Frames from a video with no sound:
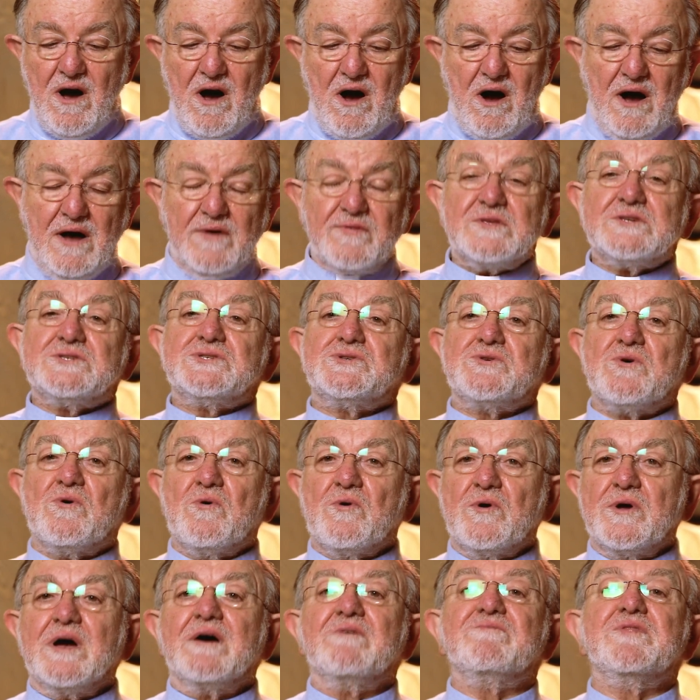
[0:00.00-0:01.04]
on the
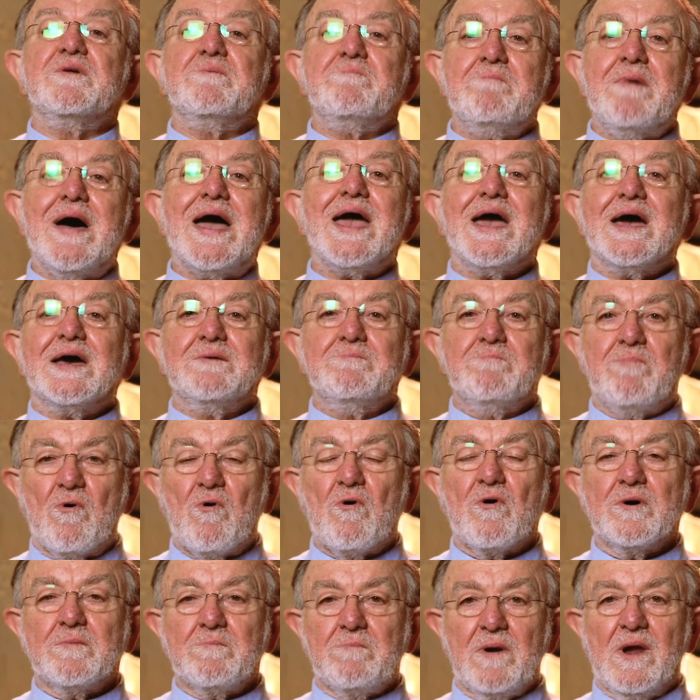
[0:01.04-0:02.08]
story of the man
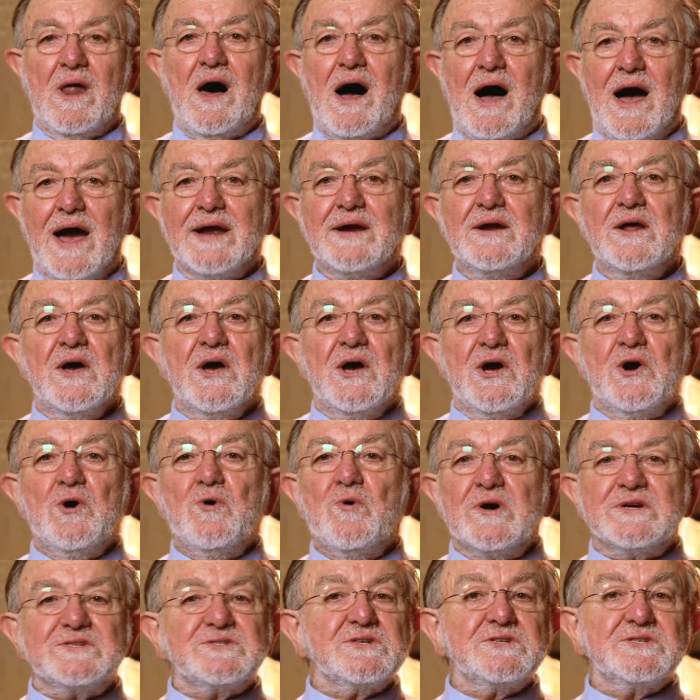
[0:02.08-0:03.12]
born blind,
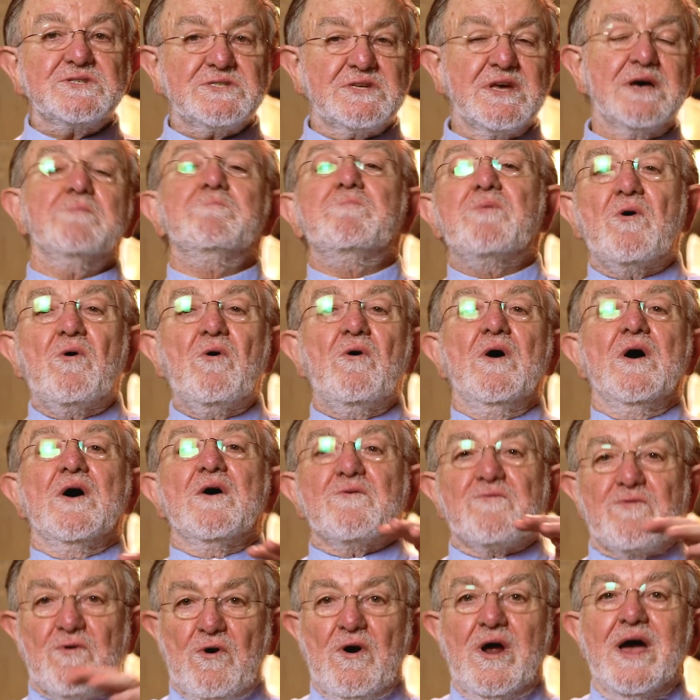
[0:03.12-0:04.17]
who is a symbol
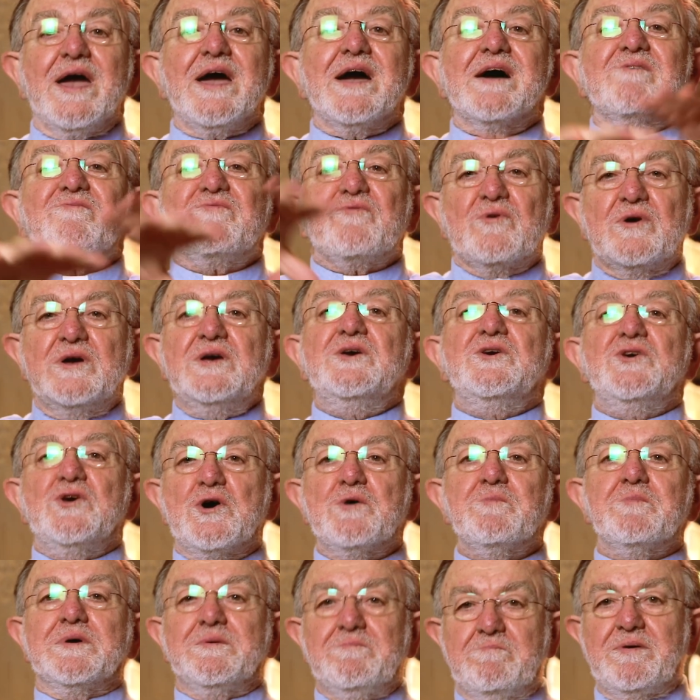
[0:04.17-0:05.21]
for every
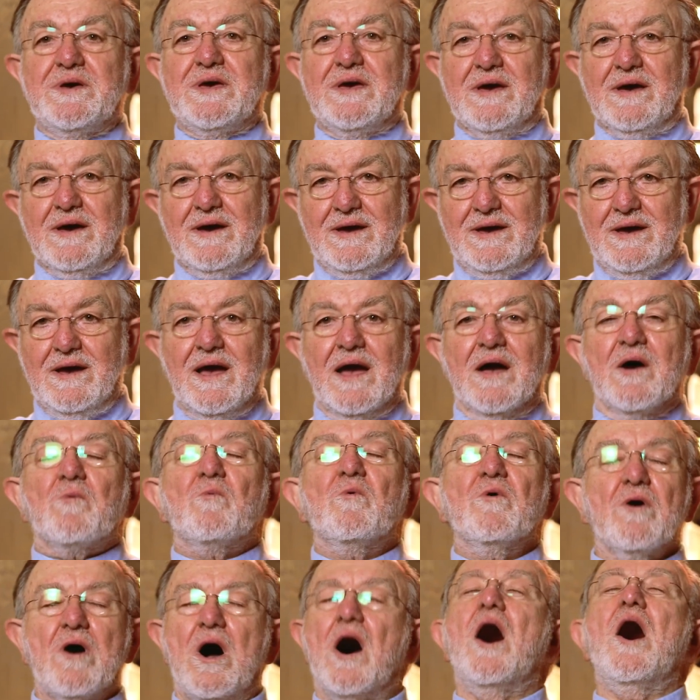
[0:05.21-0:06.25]
human being.
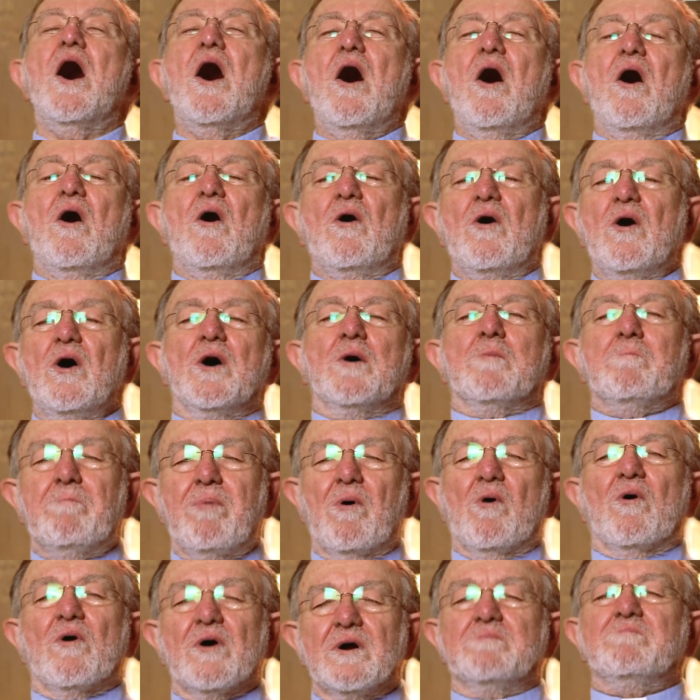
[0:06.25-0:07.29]
We're all
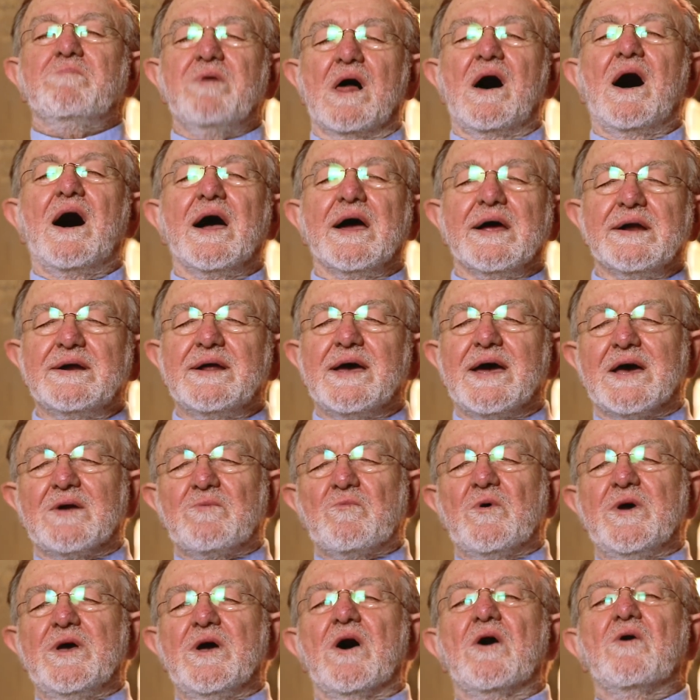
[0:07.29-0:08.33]
born blind, and
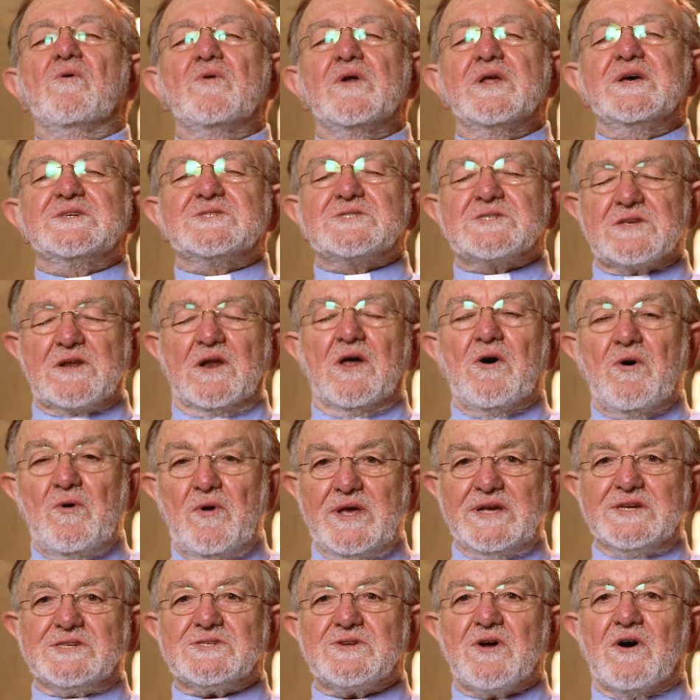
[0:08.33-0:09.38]
we only
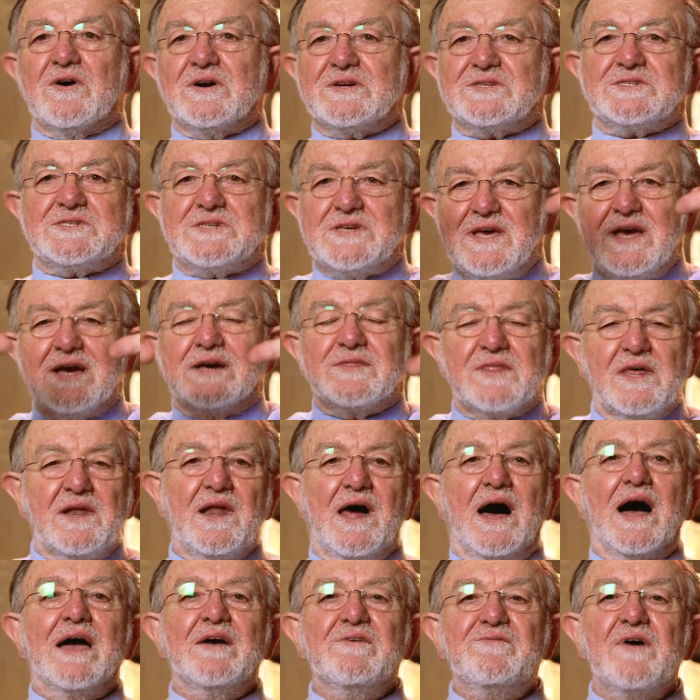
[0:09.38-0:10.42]
slowly start seeing the
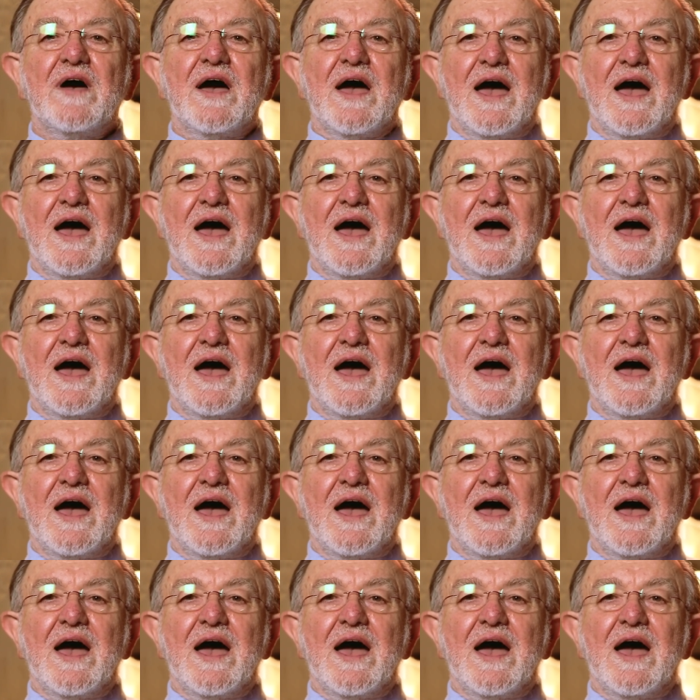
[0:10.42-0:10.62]
light,